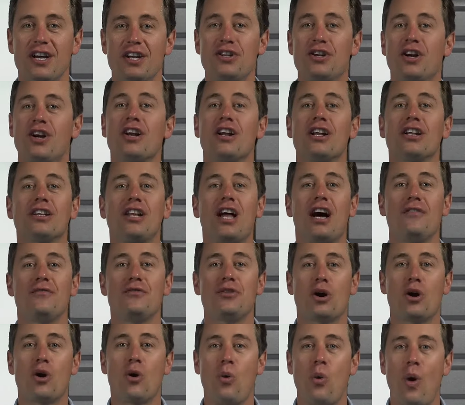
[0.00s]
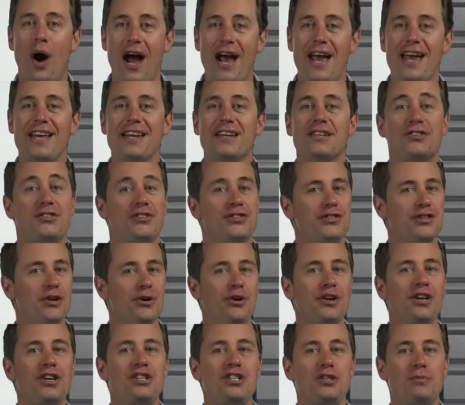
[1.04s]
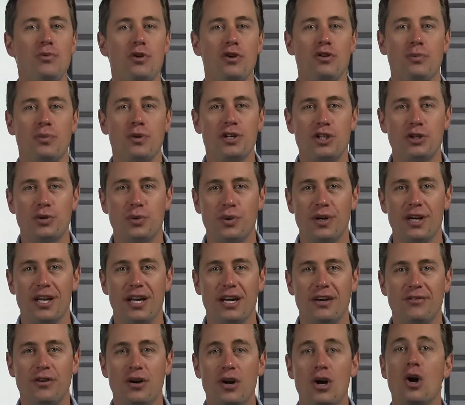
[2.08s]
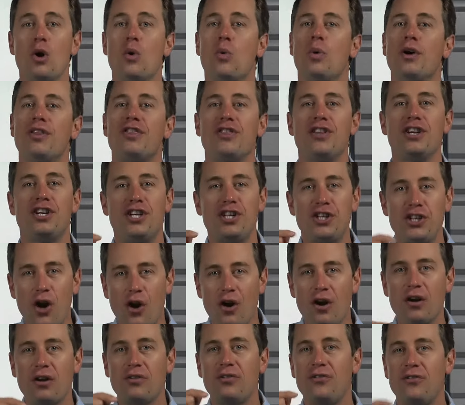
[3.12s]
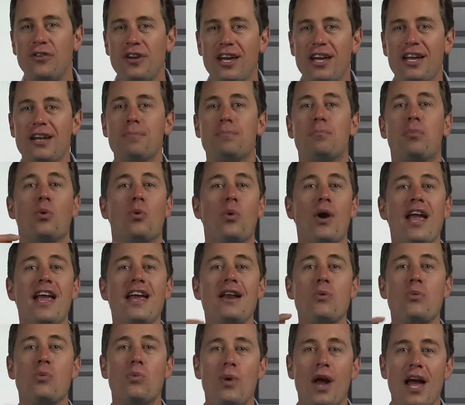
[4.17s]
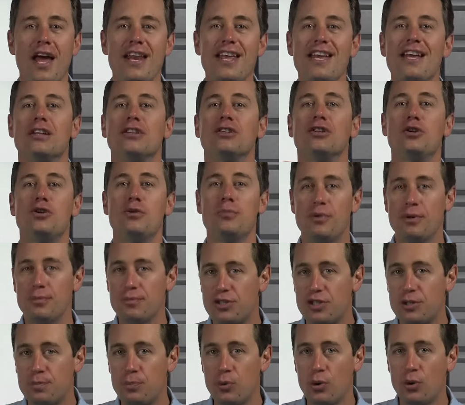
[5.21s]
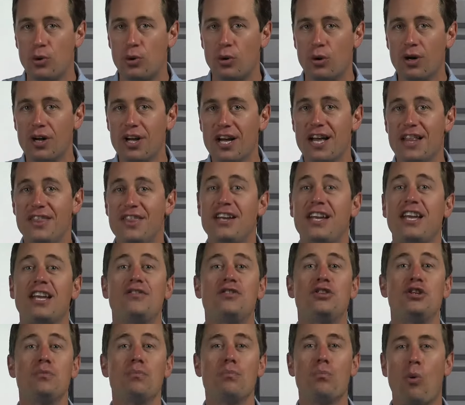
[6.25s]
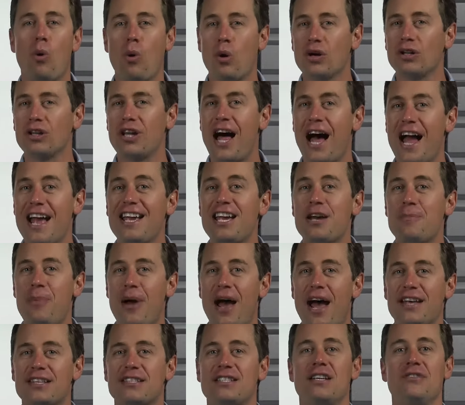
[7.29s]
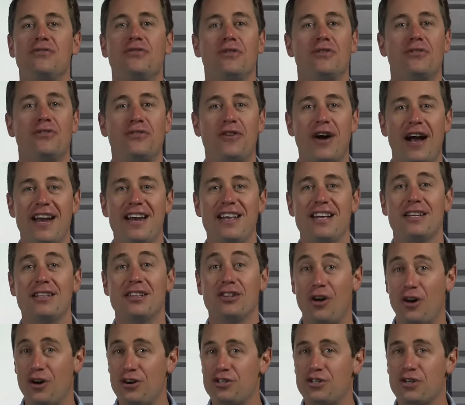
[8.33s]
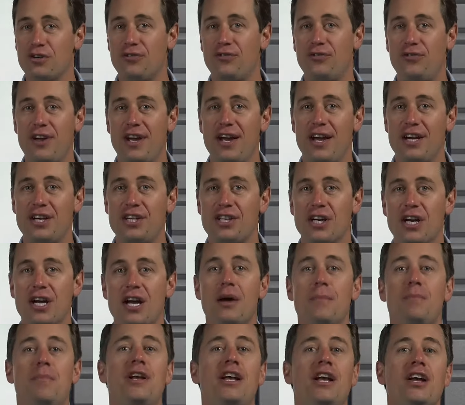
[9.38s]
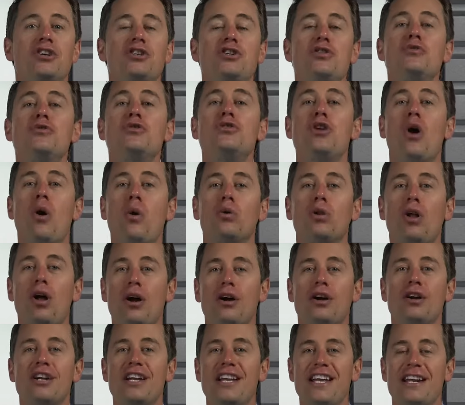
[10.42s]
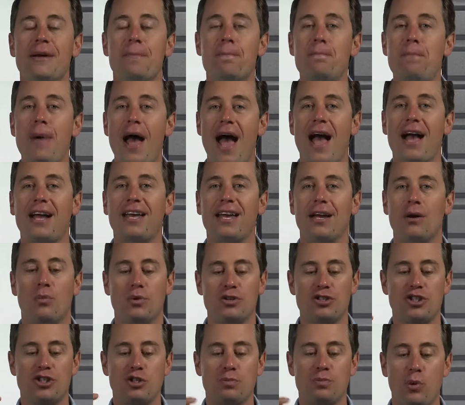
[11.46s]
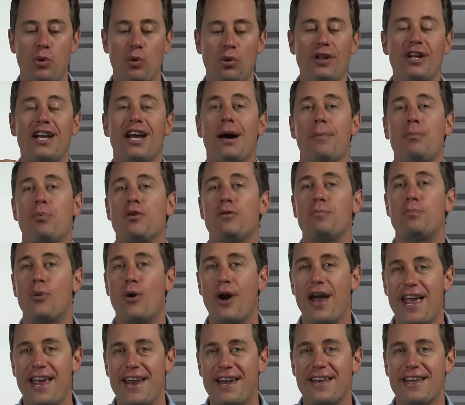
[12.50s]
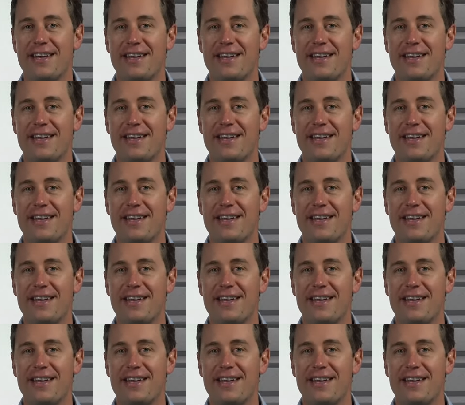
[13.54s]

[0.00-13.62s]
You're gonna love the quiet, silky smooth retrieve with the shark fin braid ready aluminum spool that gives you more line capacity for fighting larger fish because you no longer need a backing when spooling up with braid.